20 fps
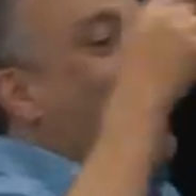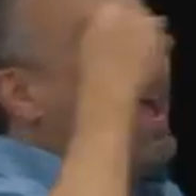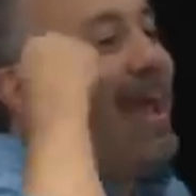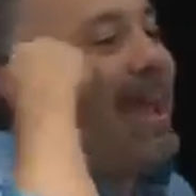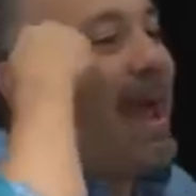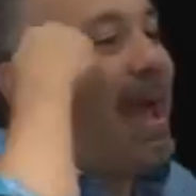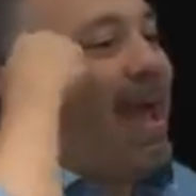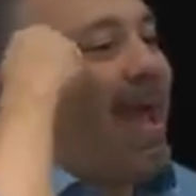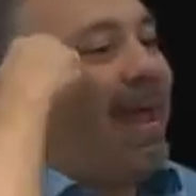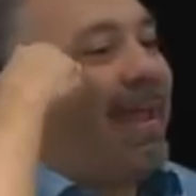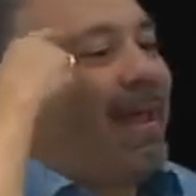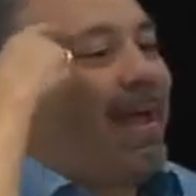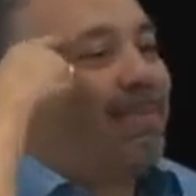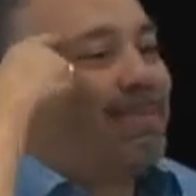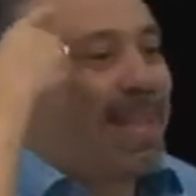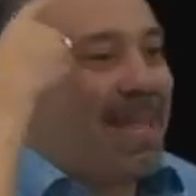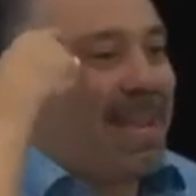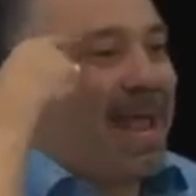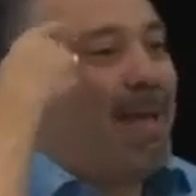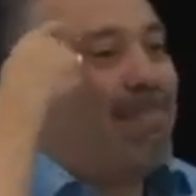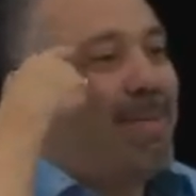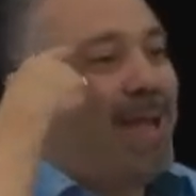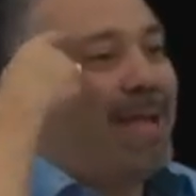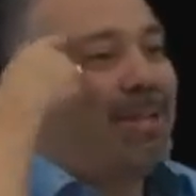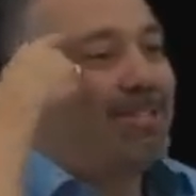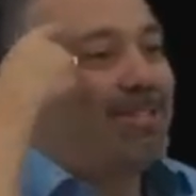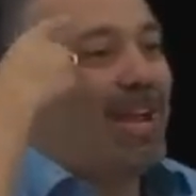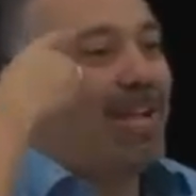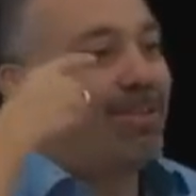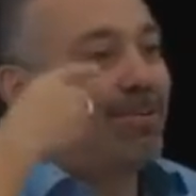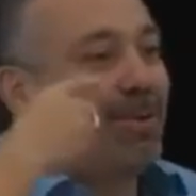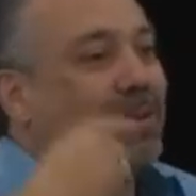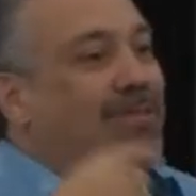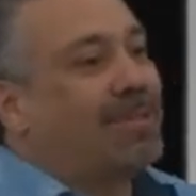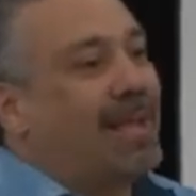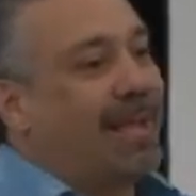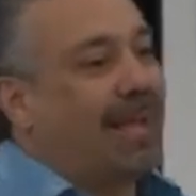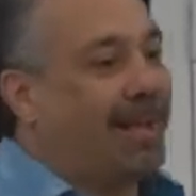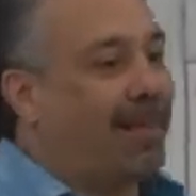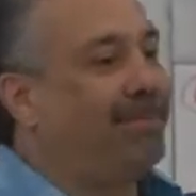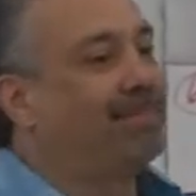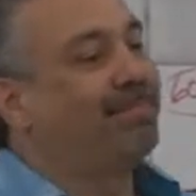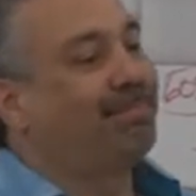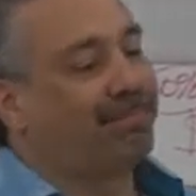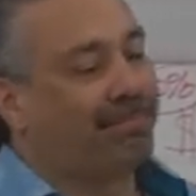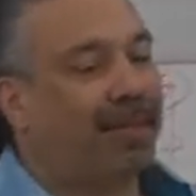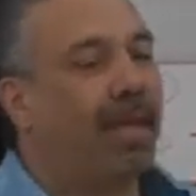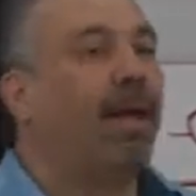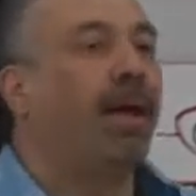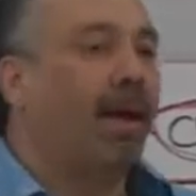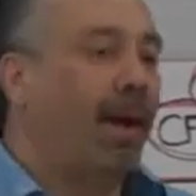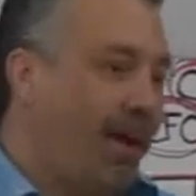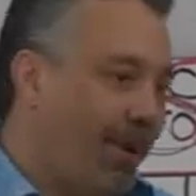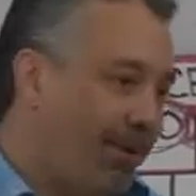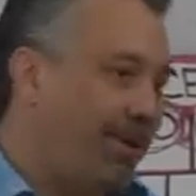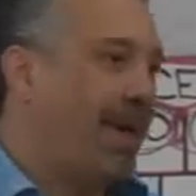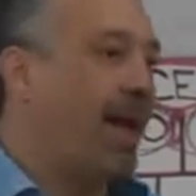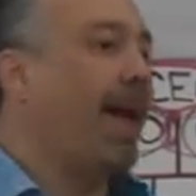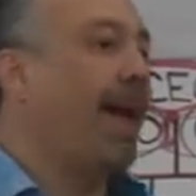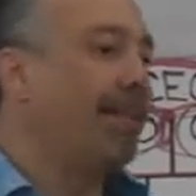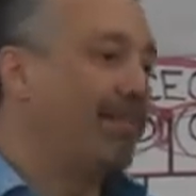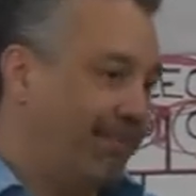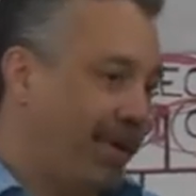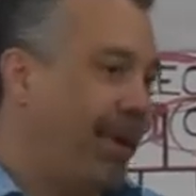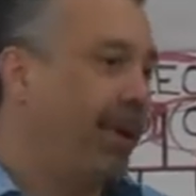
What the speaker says: And I bet Jethro's thinking, okay,